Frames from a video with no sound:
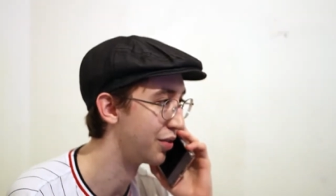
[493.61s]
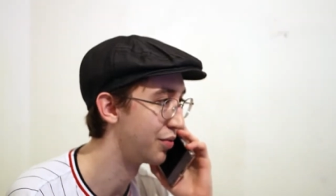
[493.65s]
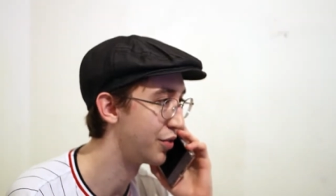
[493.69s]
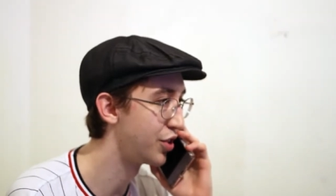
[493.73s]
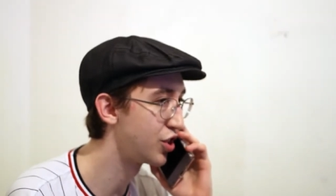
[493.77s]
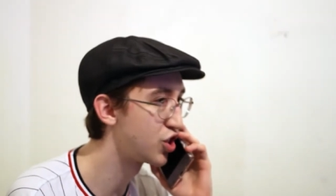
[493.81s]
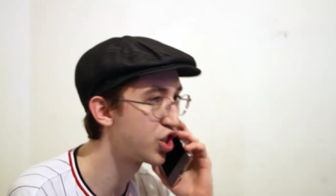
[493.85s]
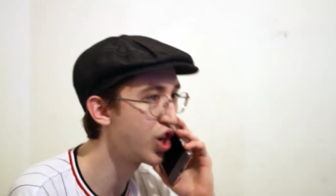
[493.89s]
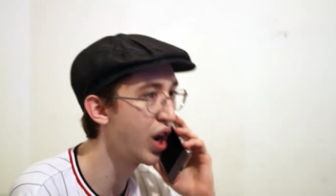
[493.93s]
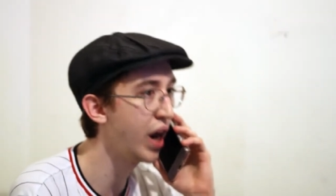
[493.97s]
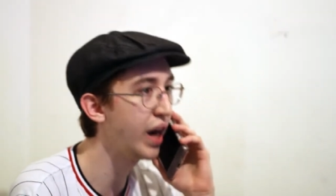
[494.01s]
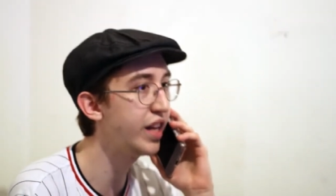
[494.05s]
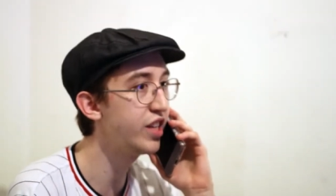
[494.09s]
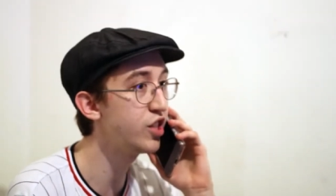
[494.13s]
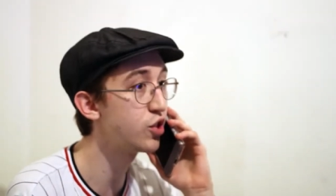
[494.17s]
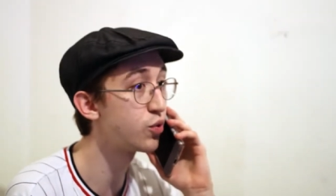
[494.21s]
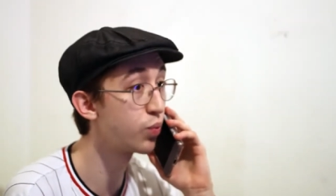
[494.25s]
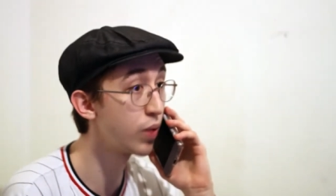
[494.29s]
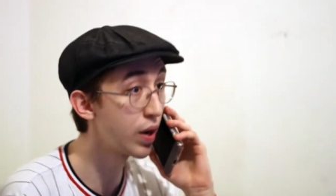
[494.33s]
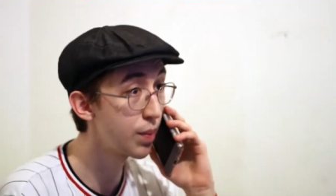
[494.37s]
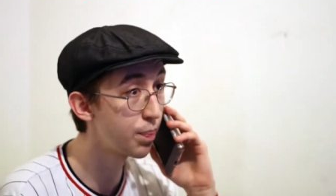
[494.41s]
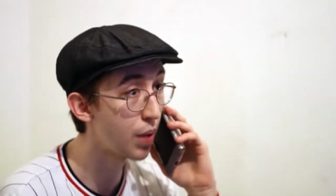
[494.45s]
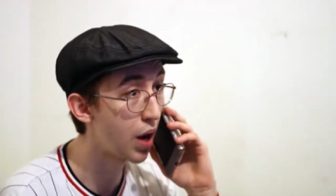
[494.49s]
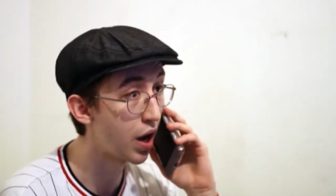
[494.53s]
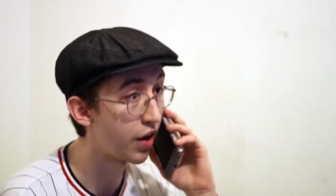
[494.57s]
the Chinese
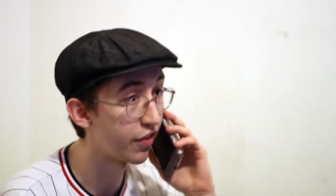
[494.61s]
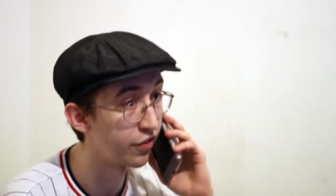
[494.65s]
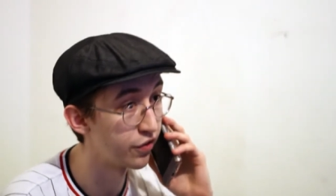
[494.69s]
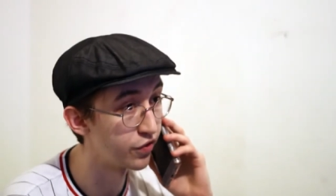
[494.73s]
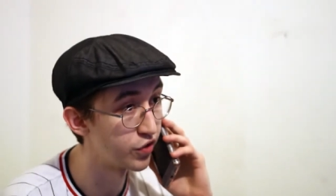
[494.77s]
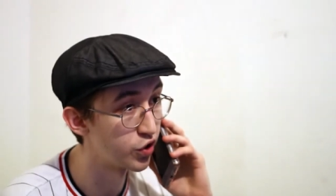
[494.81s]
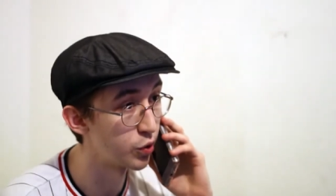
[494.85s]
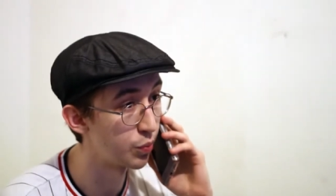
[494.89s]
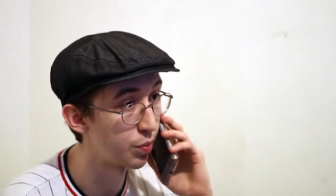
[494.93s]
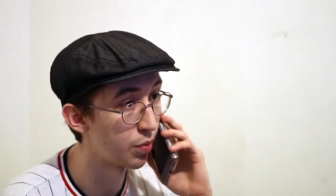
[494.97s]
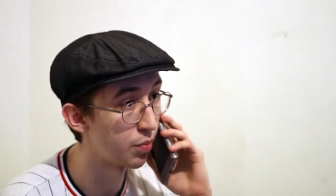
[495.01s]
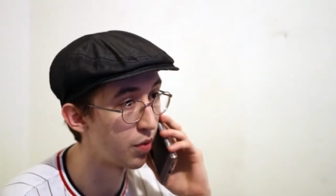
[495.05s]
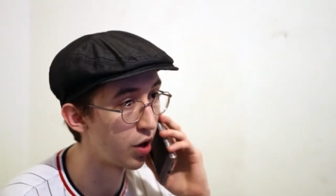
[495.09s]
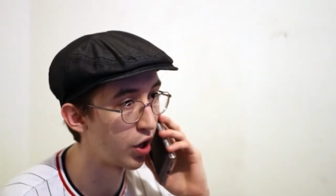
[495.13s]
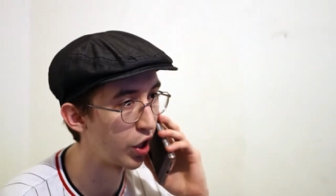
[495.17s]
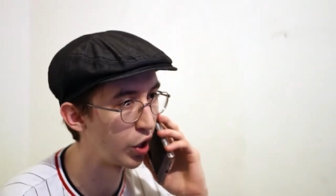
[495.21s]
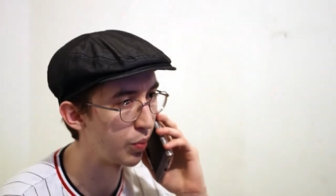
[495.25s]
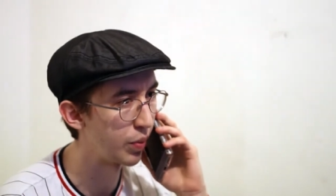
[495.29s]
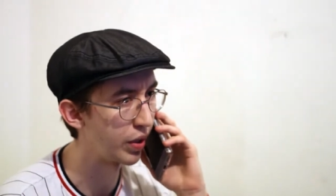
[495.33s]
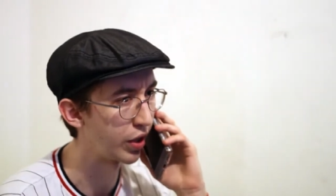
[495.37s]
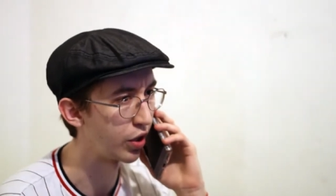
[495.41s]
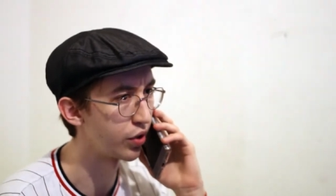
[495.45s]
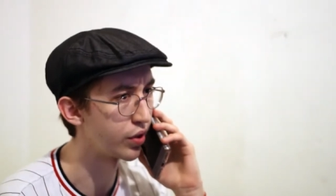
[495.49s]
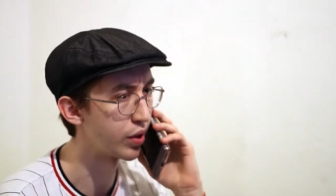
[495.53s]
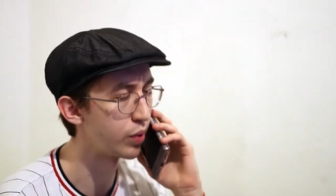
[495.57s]
ripoff of Super Mario
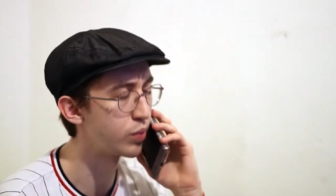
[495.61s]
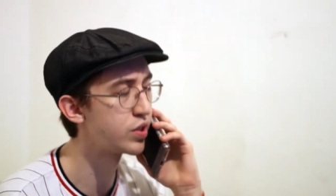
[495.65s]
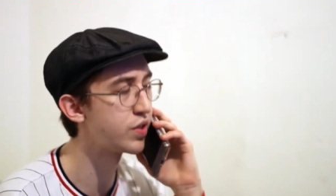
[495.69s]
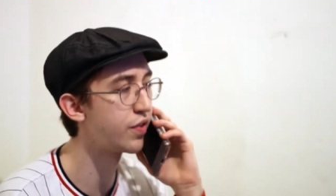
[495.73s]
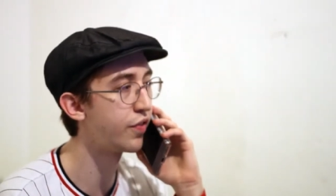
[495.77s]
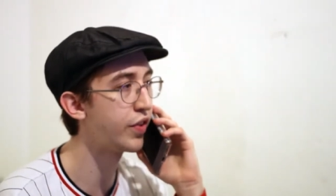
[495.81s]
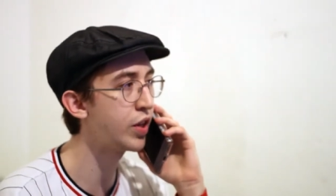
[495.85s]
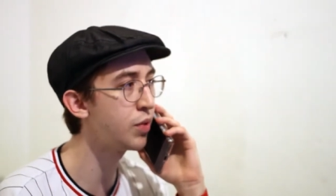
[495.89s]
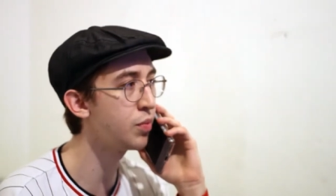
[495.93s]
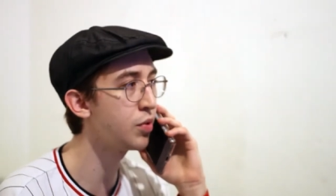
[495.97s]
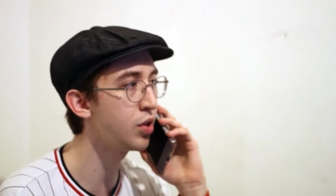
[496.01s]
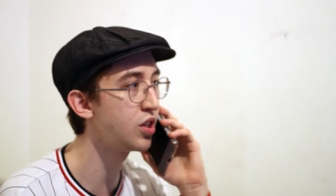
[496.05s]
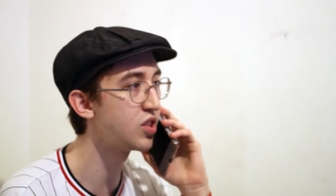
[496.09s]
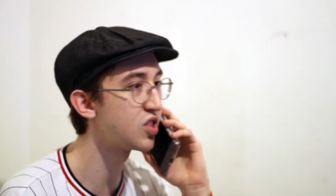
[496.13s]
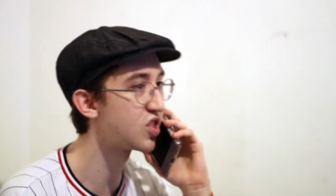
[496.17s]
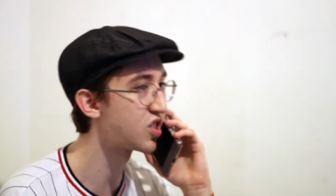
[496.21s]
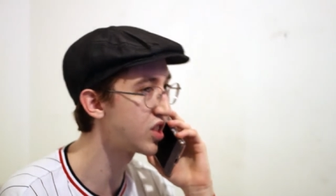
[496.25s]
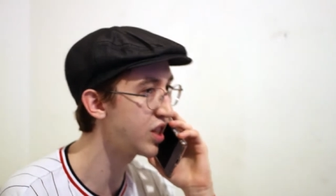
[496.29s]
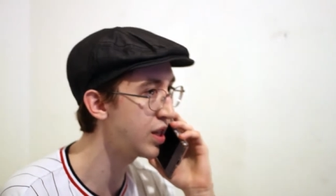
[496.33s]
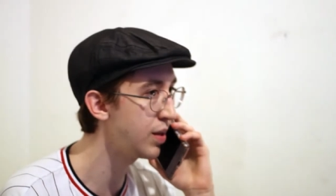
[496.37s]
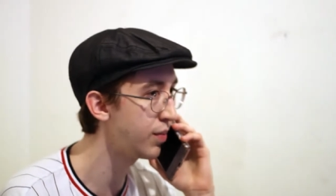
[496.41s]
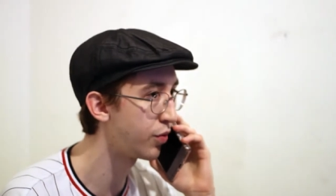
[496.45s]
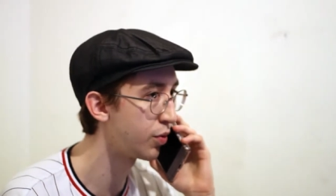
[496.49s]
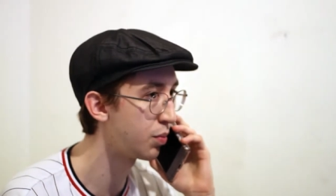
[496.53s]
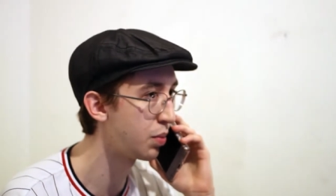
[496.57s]
Maker that was available on
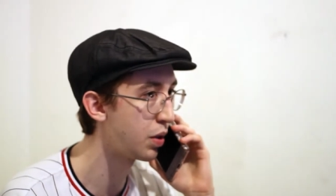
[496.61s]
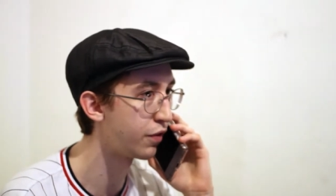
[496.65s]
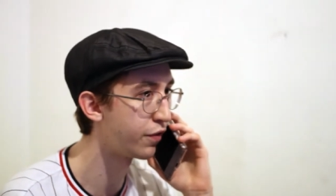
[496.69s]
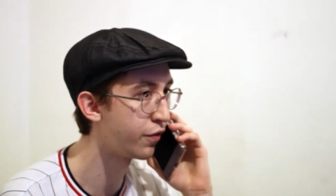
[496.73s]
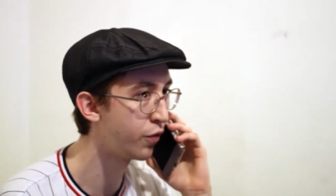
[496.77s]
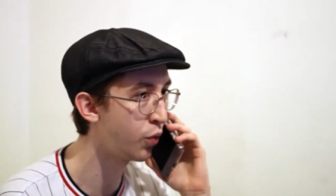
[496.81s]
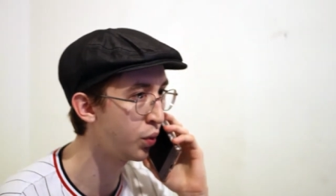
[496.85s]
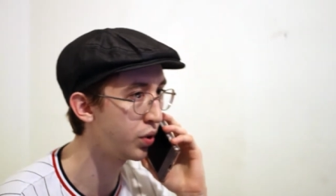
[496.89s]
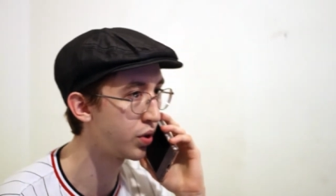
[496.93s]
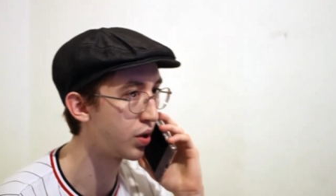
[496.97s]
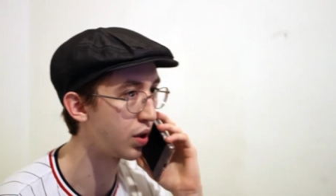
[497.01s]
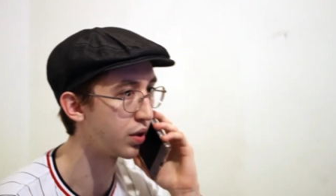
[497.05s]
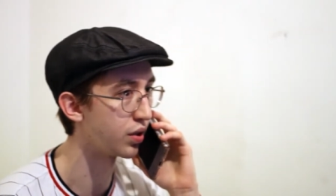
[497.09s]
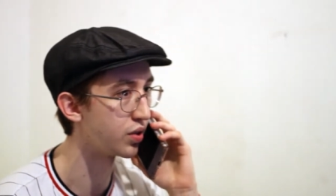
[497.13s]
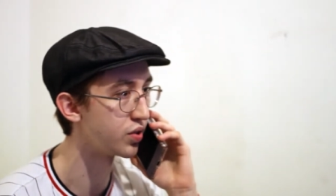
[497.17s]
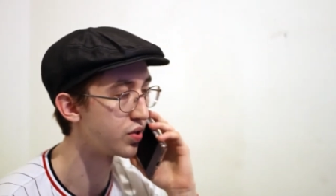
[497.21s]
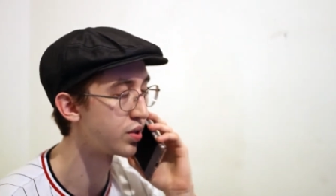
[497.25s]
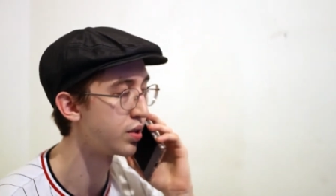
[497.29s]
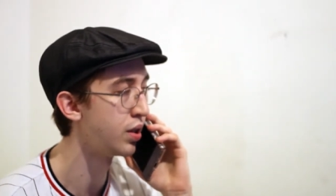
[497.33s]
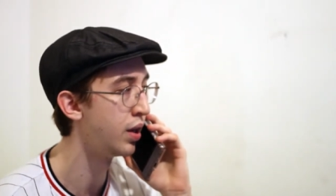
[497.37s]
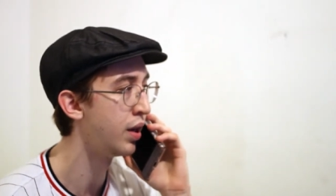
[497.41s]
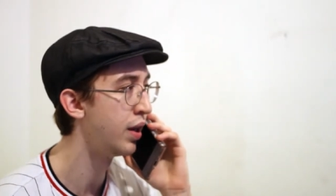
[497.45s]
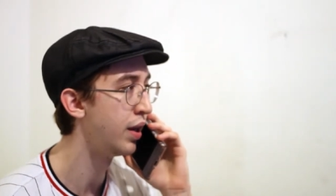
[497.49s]
Steam for about $4.